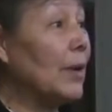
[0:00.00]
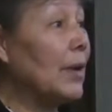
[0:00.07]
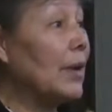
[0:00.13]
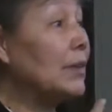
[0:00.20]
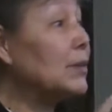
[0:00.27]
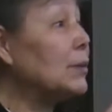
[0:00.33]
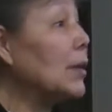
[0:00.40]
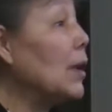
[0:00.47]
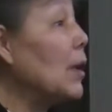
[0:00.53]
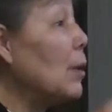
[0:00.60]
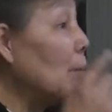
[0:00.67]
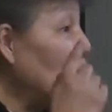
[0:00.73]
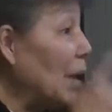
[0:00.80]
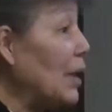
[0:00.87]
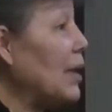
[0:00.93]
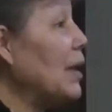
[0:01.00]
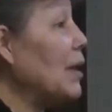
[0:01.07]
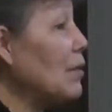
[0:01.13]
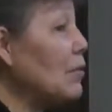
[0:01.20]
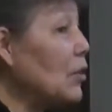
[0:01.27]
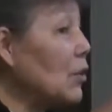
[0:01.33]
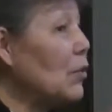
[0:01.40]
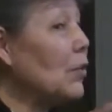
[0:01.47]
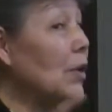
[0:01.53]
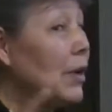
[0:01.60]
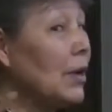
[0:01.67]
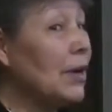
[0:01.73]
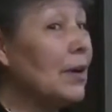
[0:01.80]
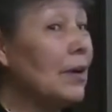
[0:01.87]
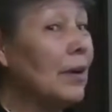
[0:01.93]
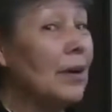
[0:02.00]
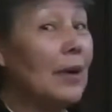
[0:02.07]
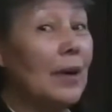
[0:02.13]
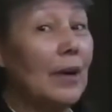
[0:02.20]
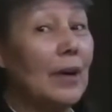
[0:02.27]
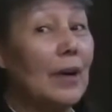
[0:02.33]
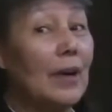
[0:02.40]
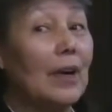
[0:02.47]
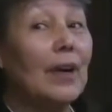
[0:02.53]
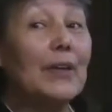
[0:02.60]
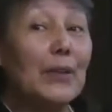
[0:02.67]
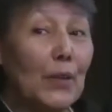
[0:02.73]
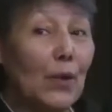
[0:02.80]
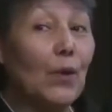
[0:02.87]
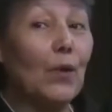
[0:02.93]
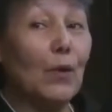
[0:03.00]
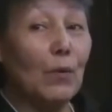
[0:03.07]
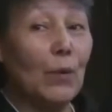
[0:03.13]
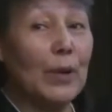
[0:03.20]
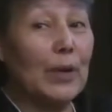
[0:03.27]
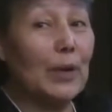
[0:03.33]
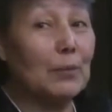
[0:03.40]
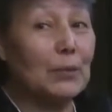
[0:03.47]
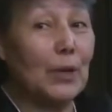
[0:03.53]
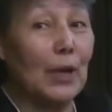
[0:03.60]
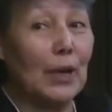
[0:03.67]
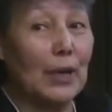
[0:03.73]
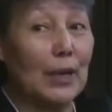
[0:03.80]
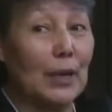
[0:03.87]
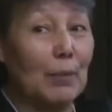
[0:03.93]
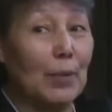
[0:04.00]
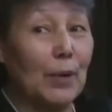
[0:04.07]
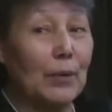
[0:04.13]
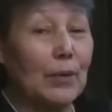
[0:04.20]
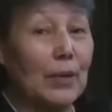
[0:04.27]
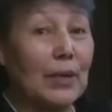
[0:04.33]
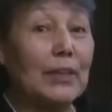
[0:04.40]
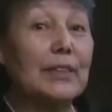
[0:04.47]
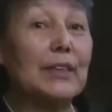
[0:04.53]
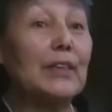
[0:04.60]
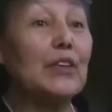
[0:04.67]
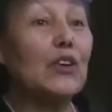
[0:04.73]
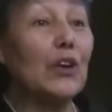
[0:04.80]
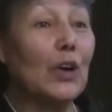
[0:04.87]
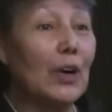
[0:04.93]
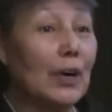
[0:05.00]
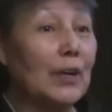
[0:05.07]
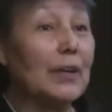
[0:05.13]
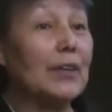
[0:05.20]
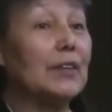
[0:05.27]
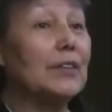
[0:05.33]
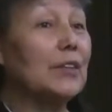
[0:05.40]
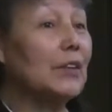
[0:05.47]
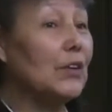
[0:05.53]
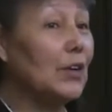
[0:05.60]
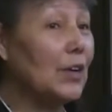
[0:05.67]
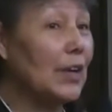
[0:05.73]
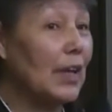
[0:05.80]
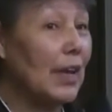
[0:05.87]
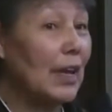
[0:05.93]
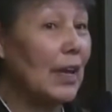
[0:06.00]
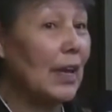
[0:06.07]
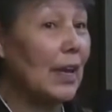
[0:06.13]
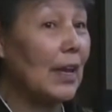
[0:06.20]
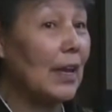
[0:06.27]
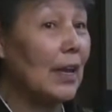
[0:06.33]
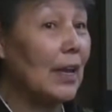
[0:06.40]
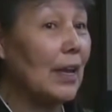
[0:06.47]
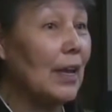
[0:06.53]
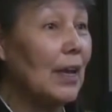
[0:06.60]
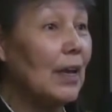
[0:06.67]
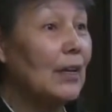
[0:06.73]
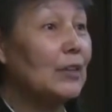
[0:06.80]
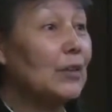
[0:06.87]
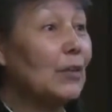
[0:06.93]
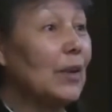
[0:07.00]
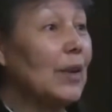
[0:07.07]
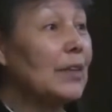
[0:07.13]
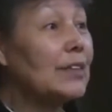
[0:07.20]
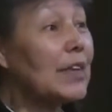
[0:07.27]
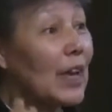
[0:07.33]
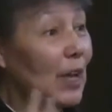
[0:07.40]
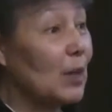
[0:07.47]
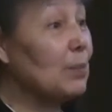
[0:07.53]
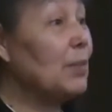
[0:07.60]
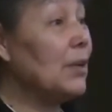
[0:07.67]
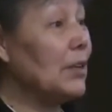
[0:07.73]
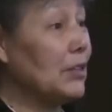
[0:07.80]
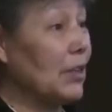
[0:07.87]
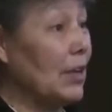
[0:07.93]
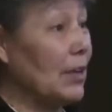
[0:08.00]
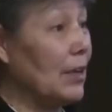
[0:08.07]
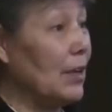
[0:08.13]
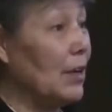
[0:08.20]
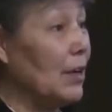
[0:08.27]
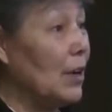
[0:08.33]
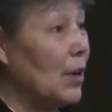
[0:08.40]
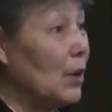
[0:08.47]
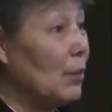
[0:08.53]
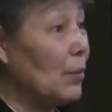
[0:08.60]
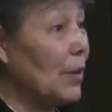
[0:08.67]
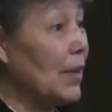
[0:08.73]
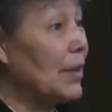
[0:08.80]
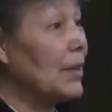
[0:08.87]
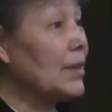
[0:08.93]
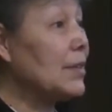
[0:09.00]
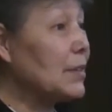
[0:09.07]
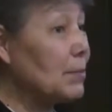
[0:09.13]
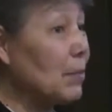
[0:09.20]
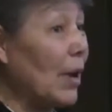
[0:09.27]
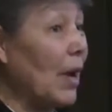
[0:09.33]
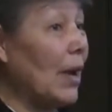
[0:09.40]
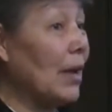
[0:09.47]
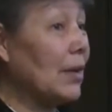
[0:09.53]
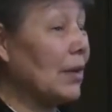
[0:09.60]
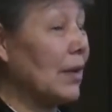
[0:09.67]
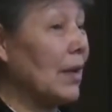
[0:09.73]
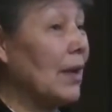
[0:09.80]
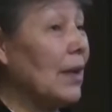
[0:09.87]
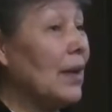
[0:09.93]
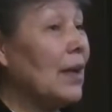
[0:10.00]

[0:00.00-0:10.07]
because many of you here know what I'm talking about. It's in your heart, it's in your DNA. So let's help each other bring this back